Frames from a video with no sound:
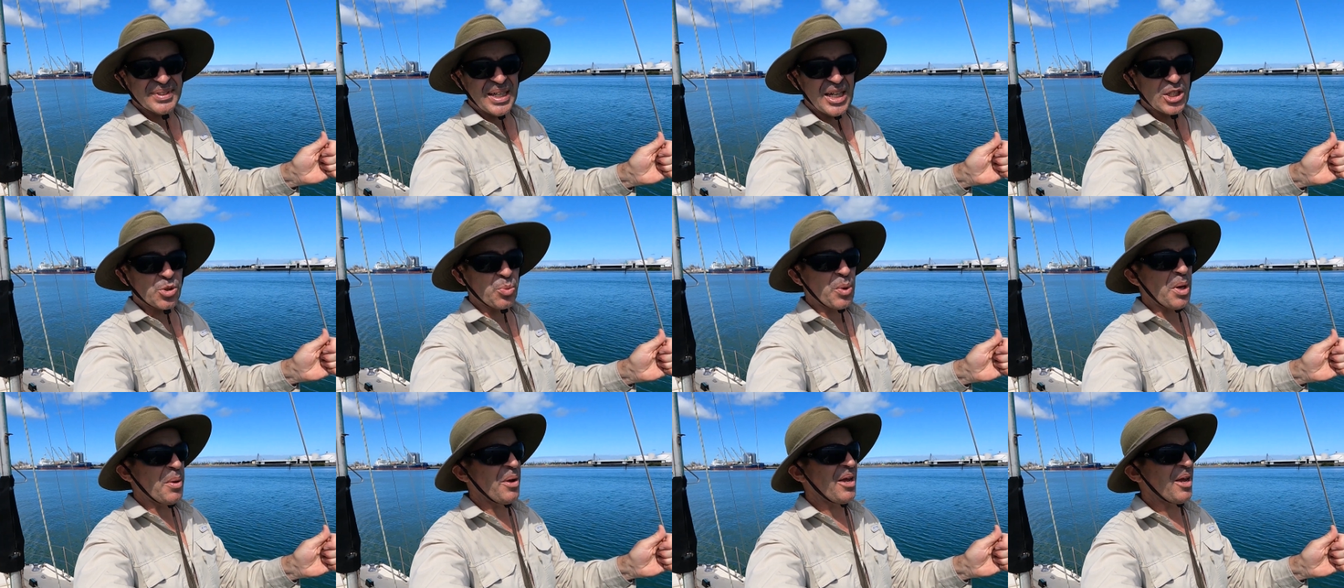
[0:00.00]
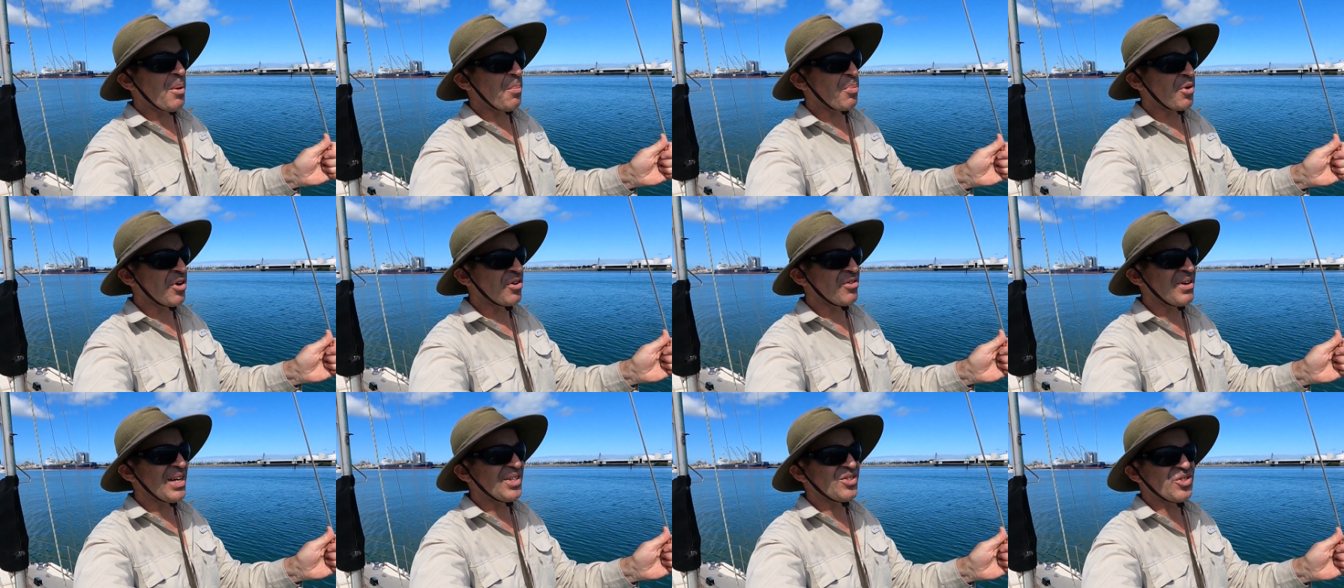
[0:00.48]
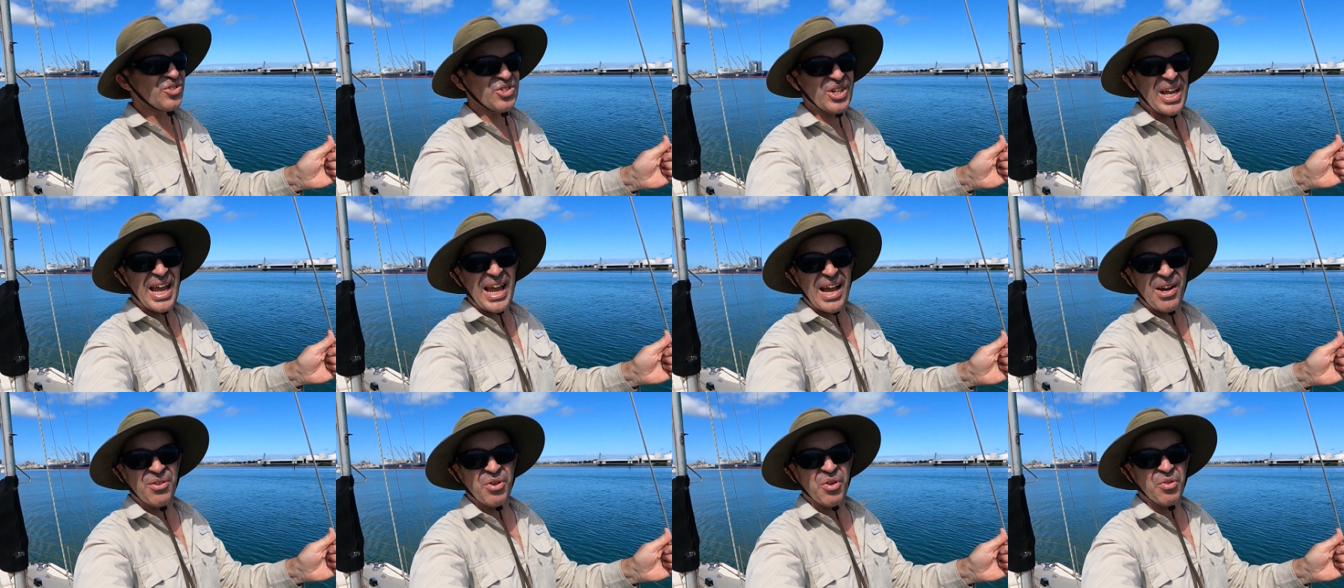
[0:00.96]
as we progress
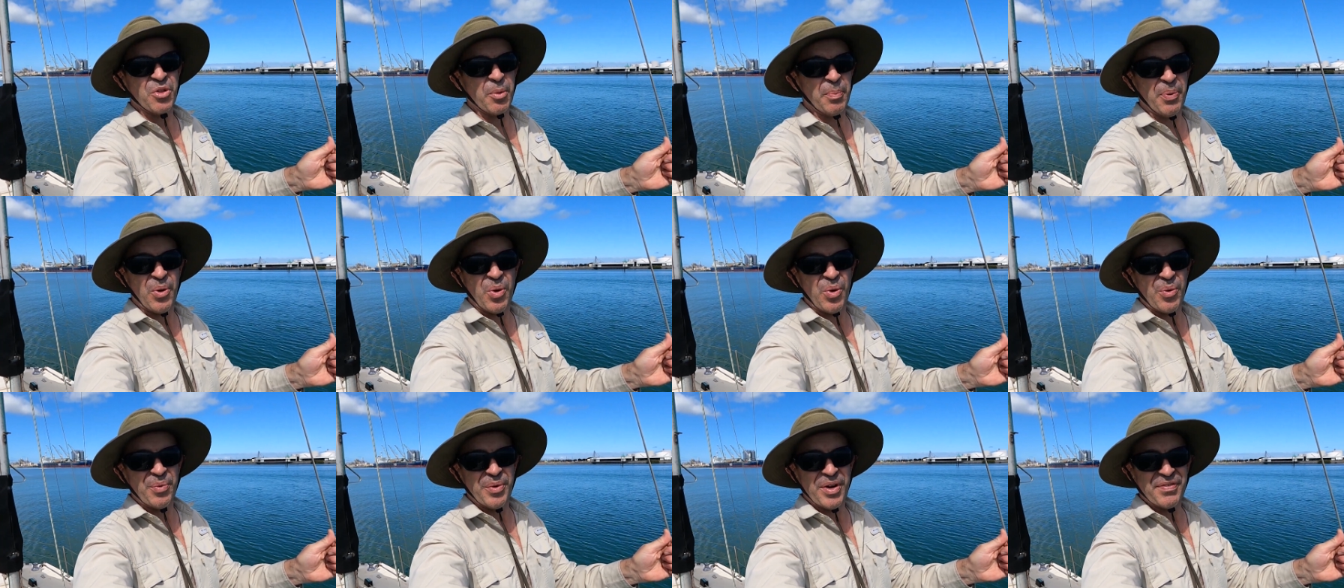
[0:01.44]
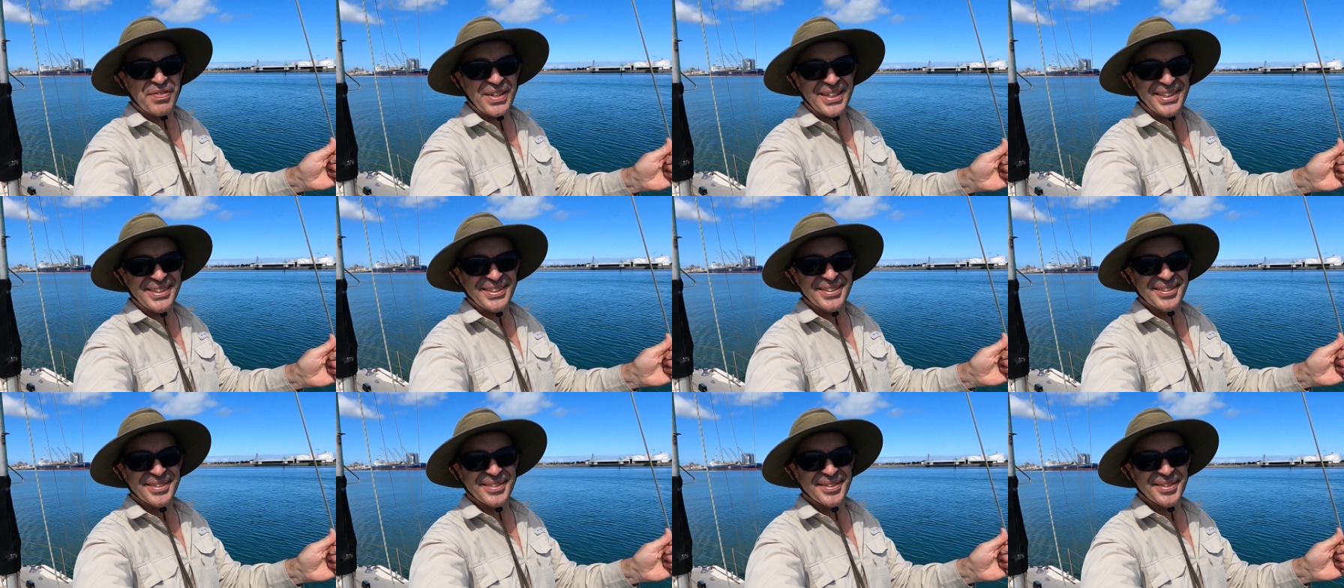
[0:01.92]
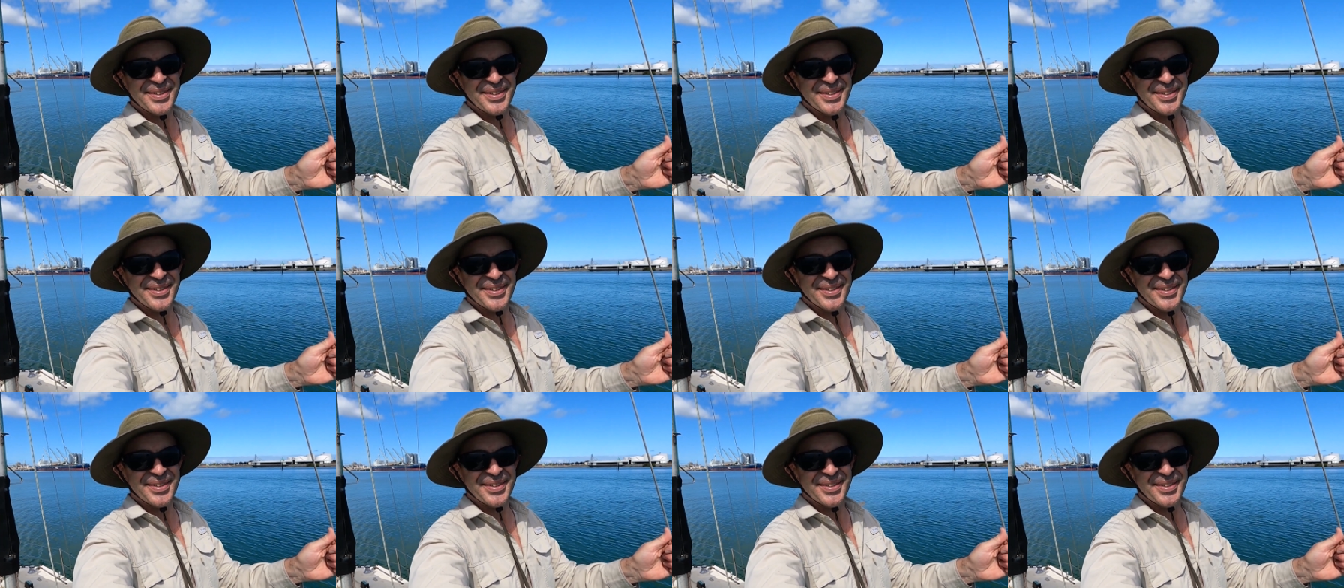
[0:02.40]
down the Port River